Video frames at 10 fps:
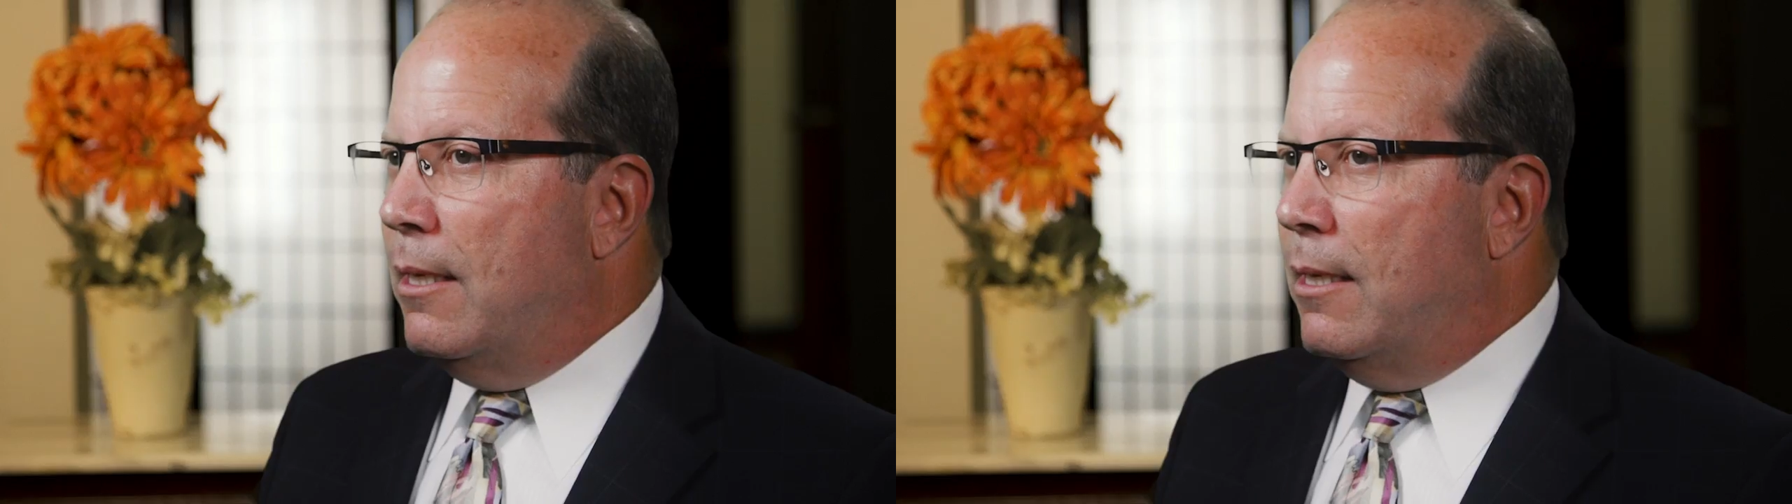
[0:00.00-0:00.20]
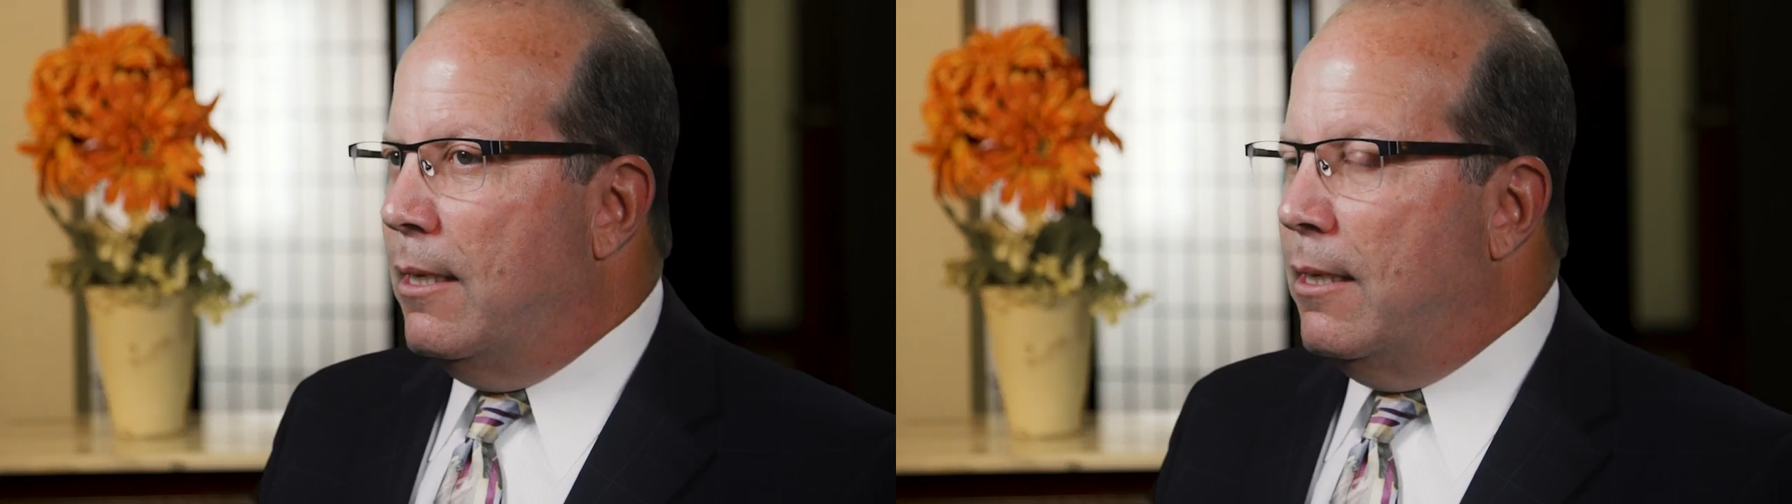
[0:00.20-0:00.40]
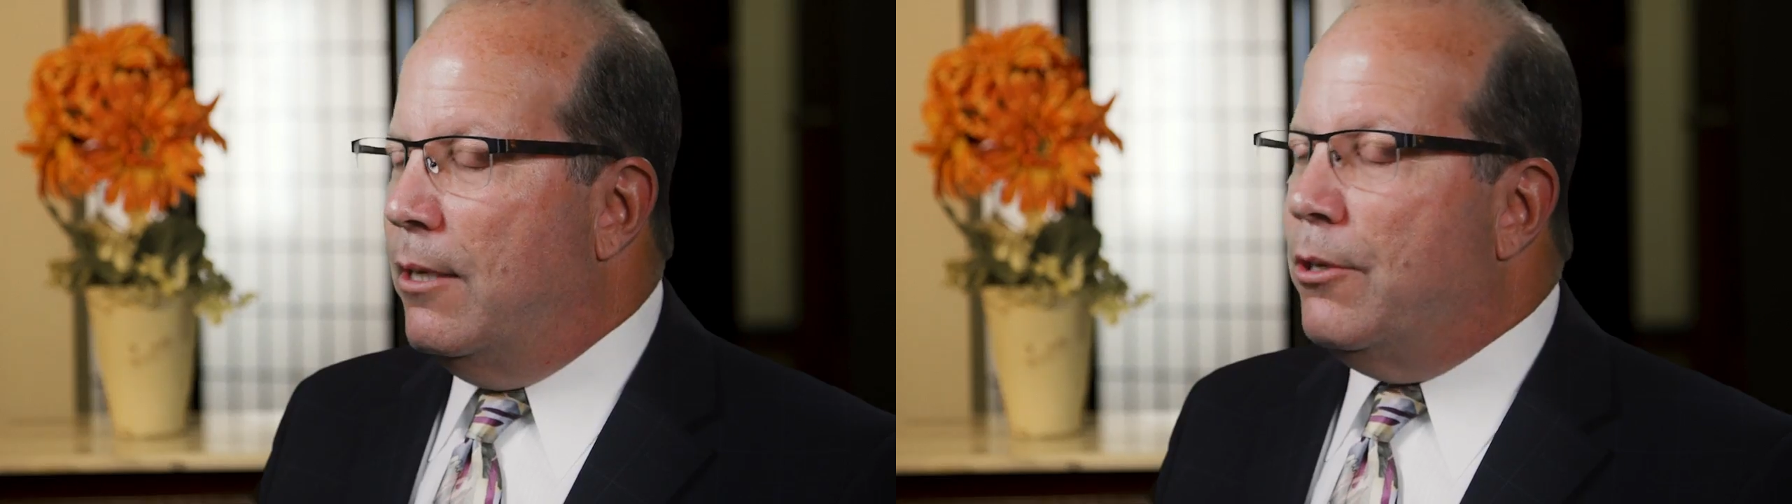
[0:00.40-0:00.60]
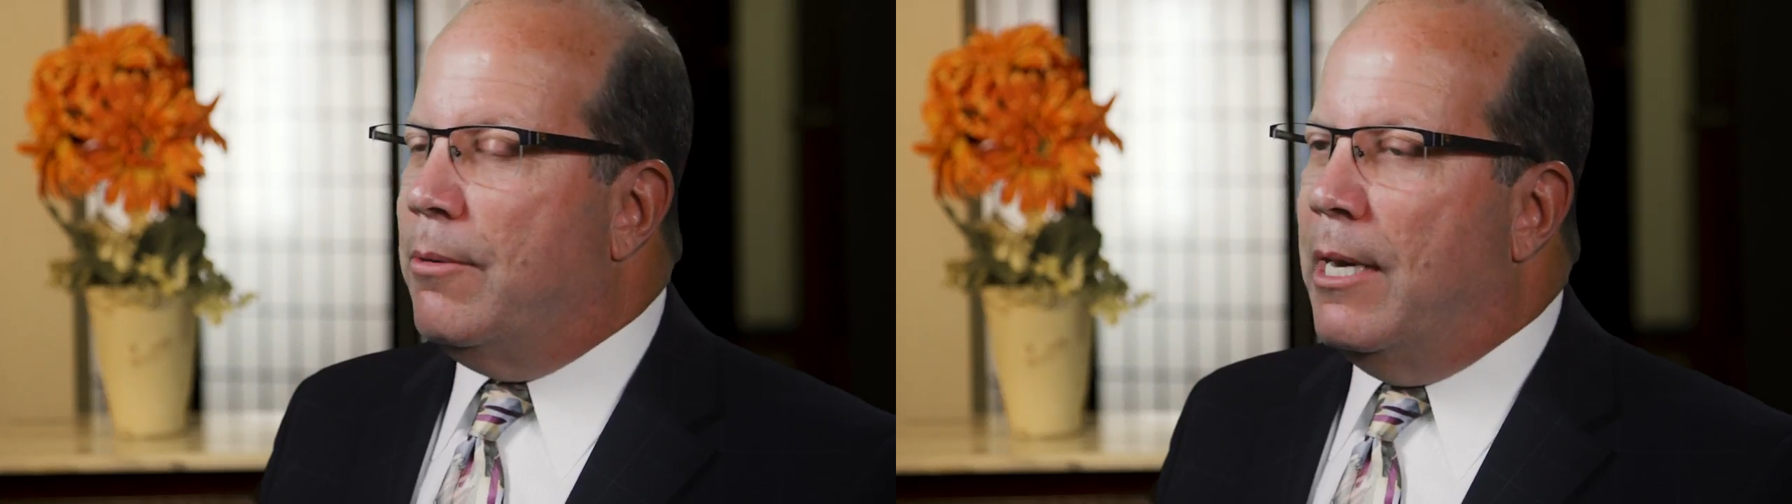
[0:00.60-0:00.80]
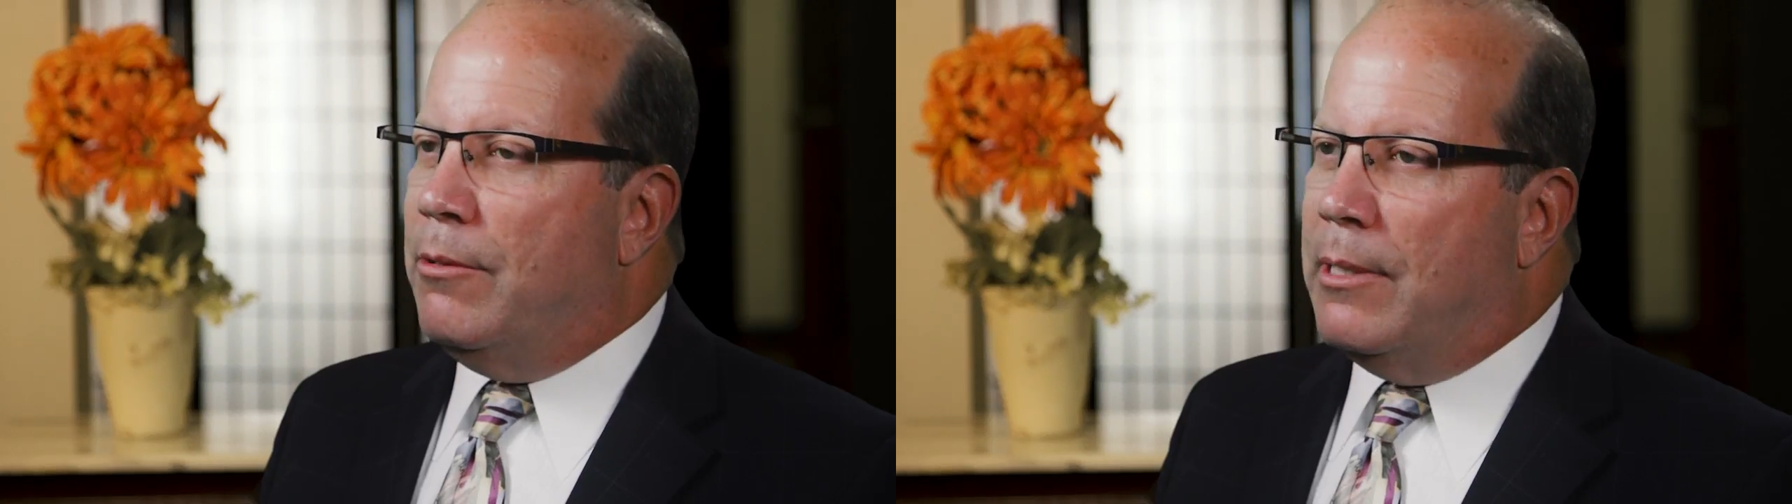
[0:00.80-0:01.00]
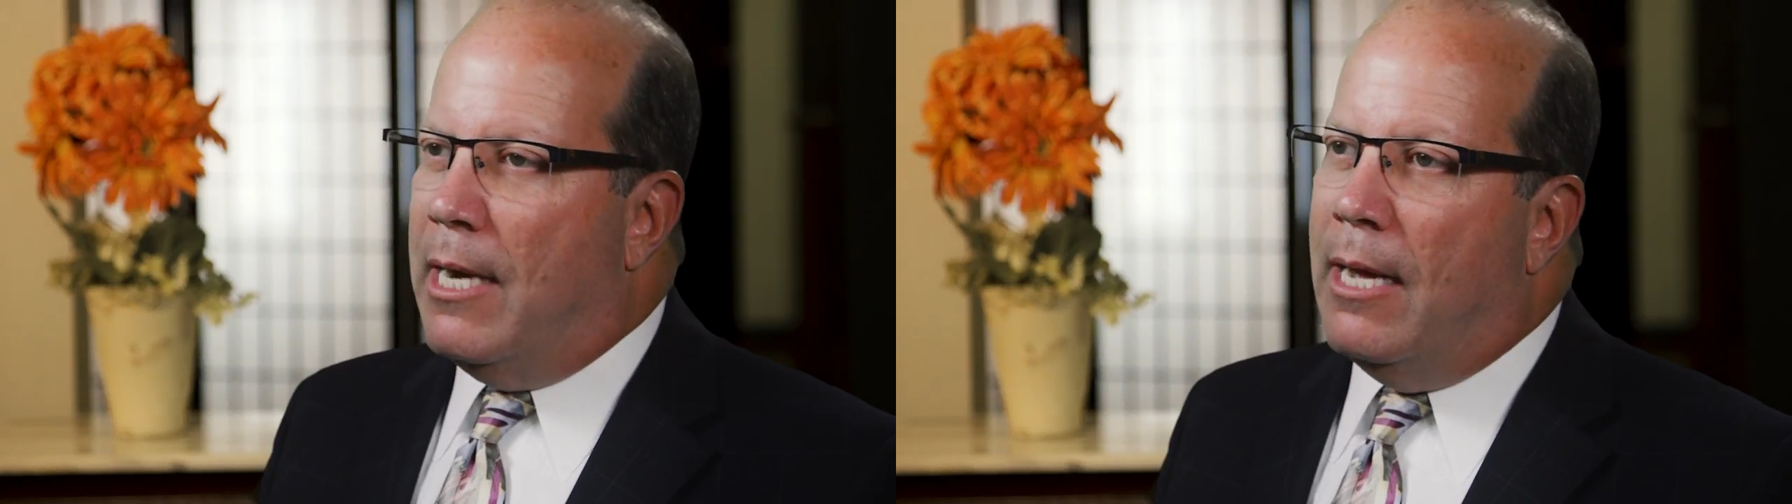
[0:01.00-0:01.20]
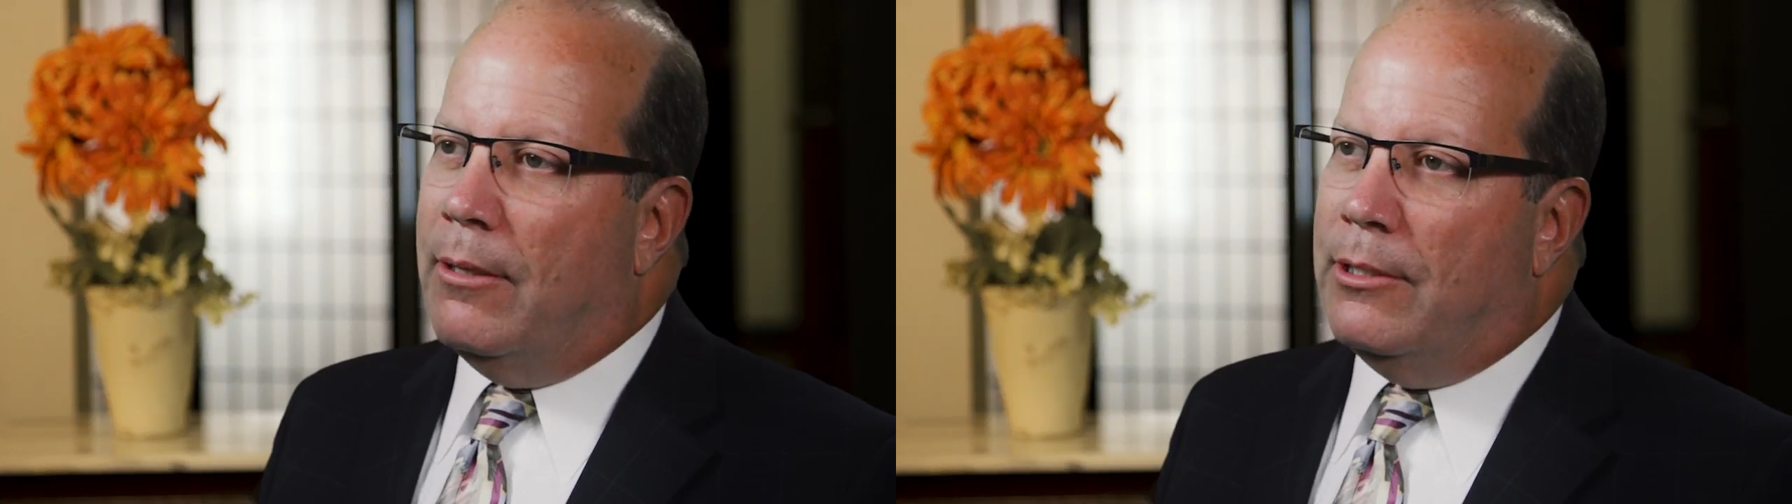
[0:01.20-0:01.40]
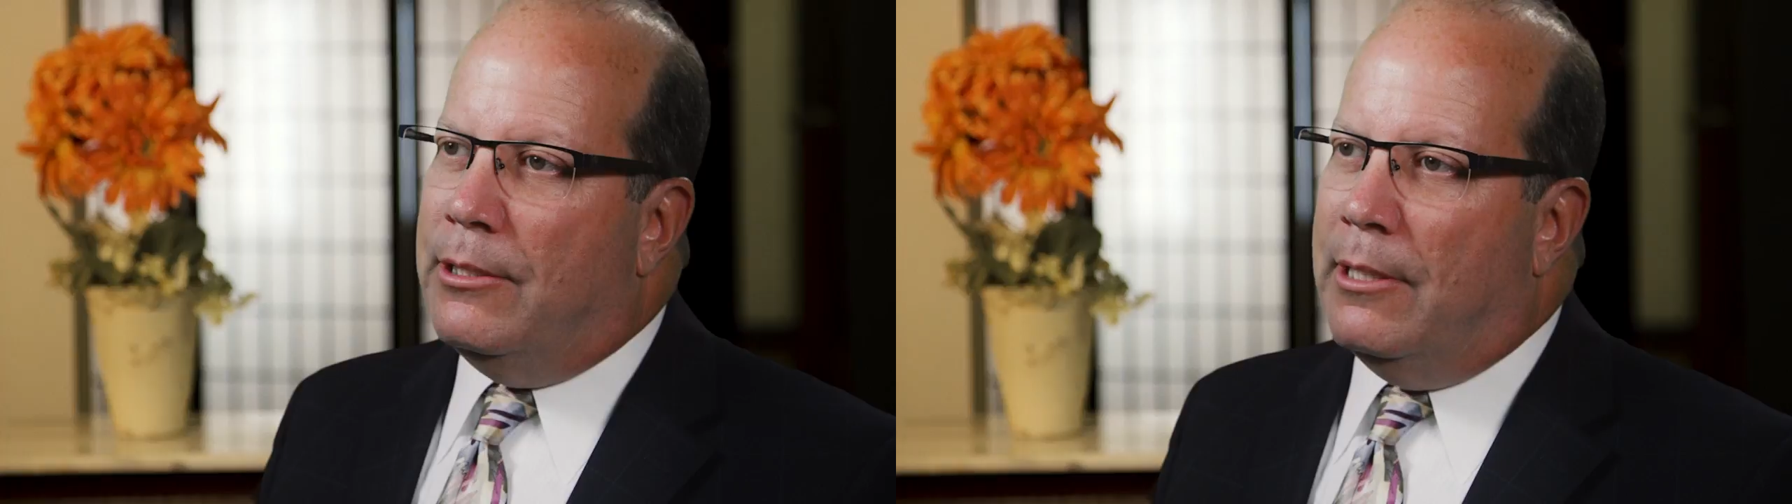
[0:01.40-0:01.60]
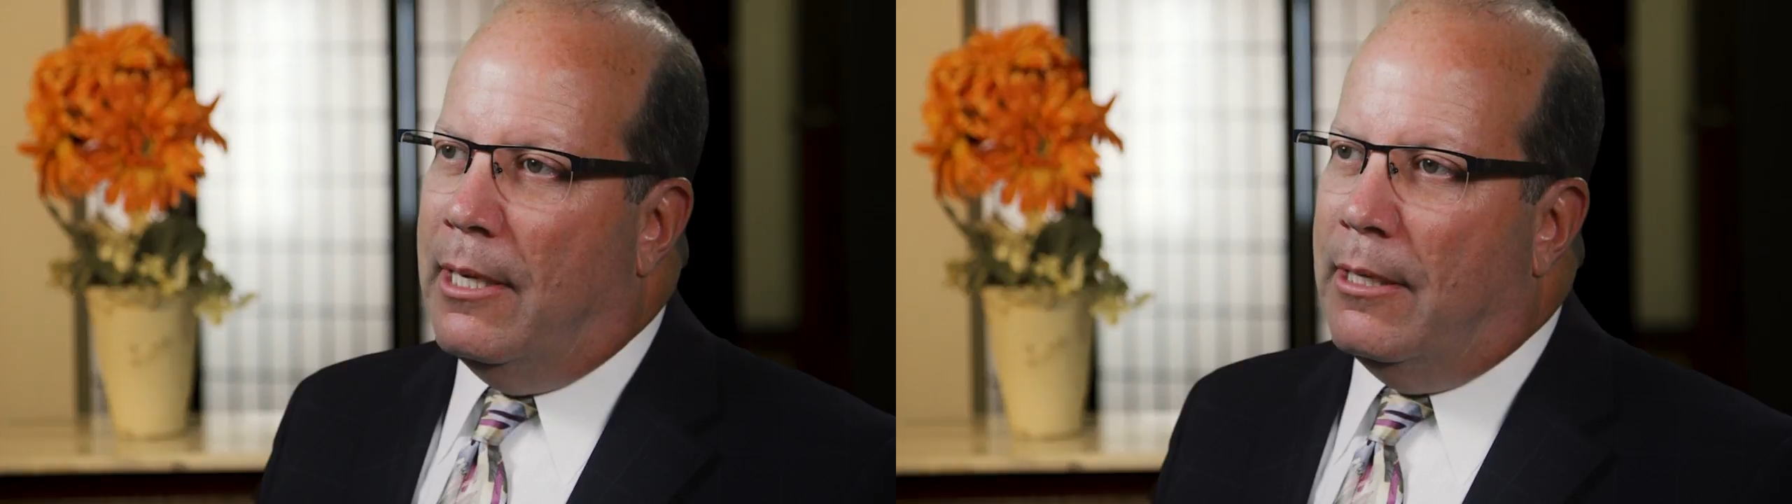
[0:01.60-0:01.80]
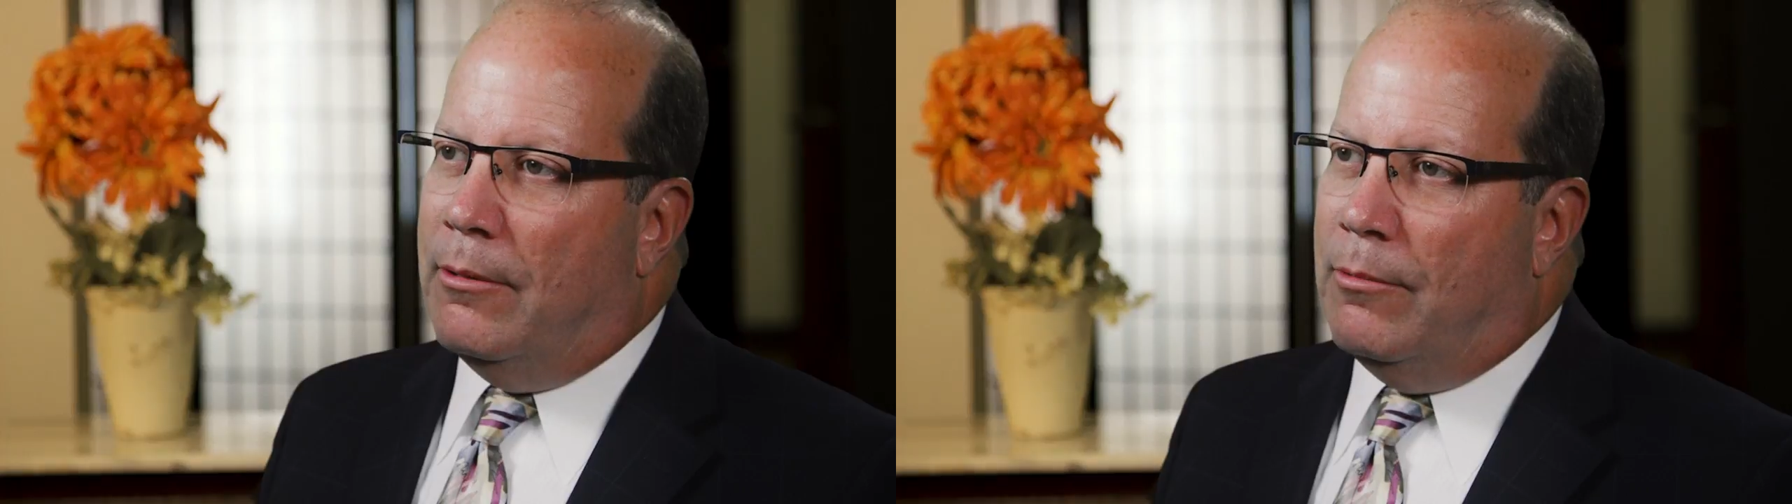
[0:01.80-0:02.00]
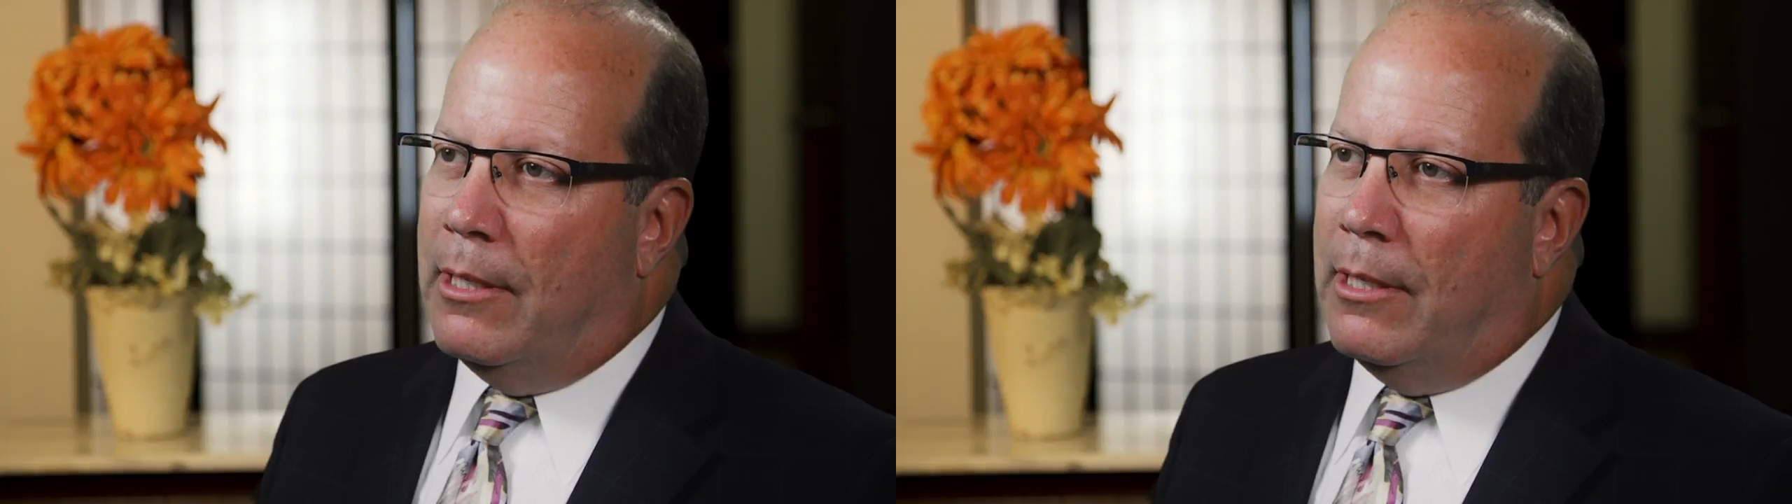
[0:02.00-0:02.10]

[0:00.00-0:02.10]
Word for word: uh, undergraduate college at